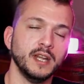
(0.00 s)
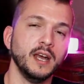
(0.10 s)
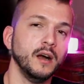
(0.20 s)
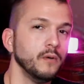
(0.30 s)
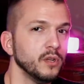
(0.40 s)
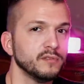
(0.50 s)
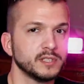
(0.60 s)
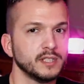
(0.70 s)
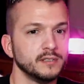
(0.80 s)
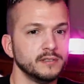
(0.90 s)
now all of a
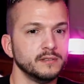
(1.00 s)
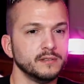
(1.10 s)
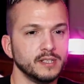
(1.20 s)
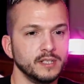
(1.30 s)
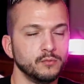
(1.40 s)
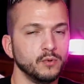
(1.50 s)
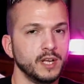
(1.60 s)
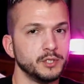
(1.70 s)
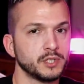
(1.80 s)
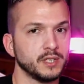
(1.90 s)
sudden the
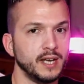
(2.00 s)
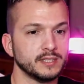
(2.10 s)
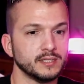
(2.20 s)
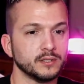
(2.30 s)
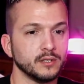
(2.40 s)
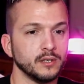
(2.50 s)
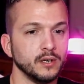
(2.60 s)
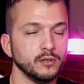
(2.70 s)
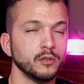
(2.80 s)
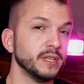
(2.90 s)
ranged classes are
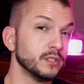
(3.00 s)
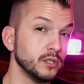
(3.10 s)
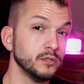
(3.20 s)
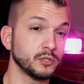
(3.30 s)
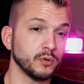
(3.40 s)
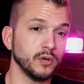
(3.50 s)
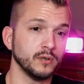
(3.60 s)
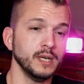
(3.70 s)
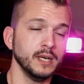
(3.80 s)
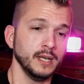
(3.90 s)
a little bit too
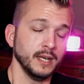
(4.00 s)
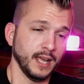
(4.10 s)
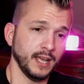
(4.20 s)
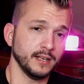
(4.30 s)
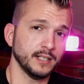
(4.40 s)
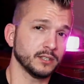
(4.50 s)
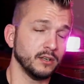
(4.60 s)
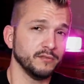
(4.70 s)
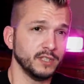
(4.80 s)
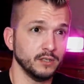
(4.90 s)
strong. And I
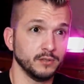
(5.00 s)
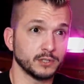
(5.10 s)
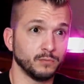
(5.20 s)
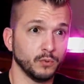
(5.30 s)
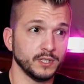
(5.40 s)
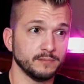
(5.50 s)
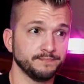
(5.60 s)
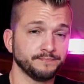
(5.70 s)
saw a video this morning,